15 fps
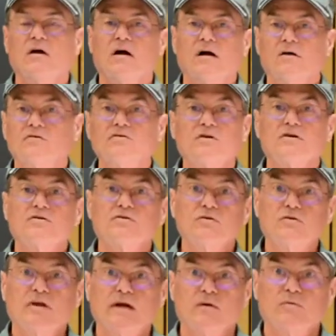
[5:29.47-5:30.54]
uh, you can do
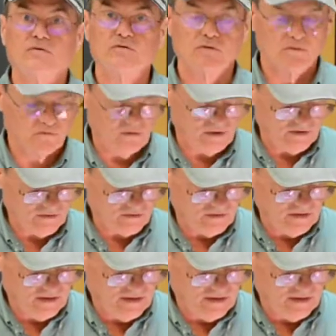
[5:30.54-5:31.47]
that with two of these.